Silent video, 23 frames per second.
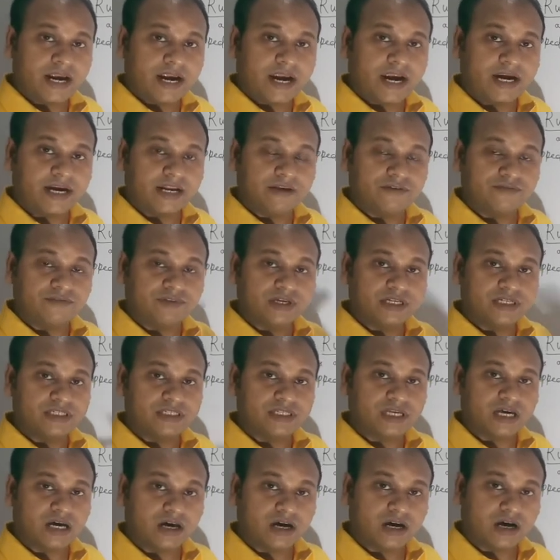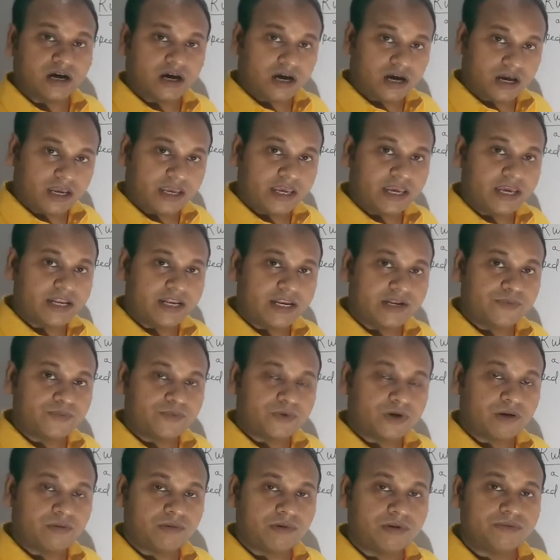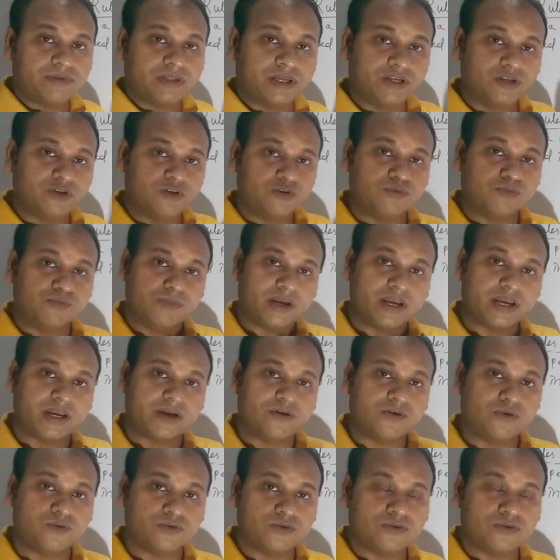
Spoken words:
and if there is again any problem, then you may